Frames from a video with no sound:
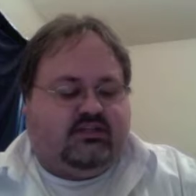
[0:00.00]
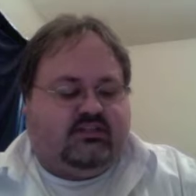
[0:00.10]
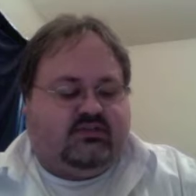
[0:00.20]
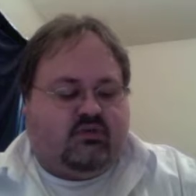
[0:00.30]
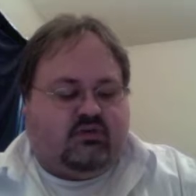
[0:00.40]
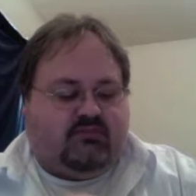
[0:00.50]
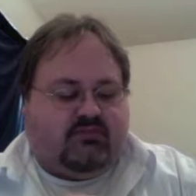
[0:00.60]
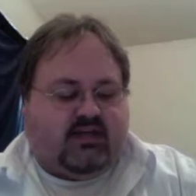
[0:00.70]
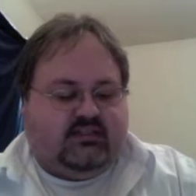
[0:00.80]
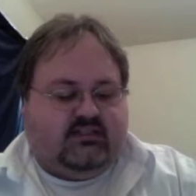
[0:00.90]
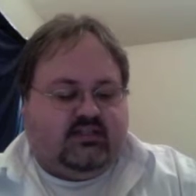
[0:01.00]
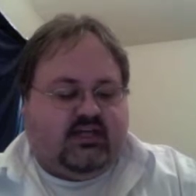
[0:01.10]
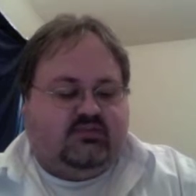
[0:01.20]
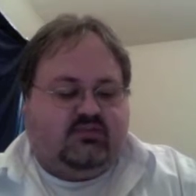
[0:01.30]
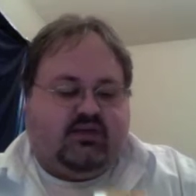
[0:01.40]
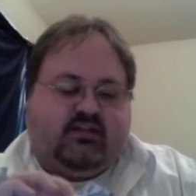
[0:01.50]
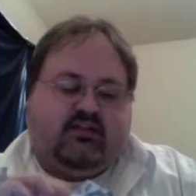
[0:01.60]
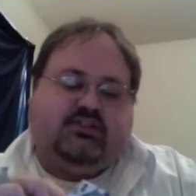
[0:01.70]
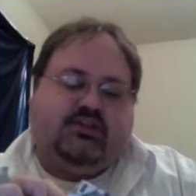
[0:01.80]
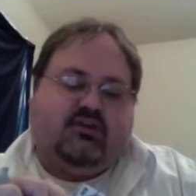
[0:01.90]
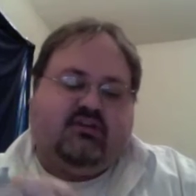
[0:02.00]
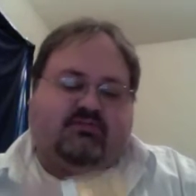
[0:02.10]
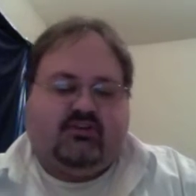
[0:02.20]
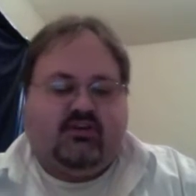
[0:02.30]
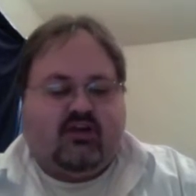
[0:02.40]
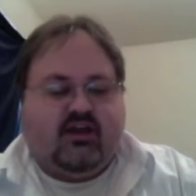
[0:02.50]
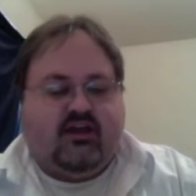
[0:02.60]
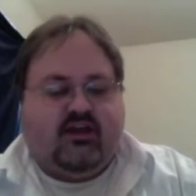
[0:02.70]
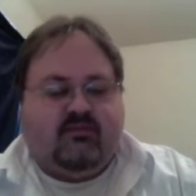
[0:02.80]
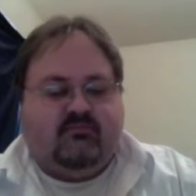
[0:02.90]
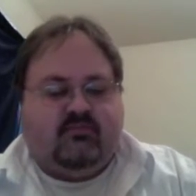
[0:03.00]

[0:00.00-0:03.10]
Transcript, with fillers: I just ordered the boxes last week. They showed up, so here I am.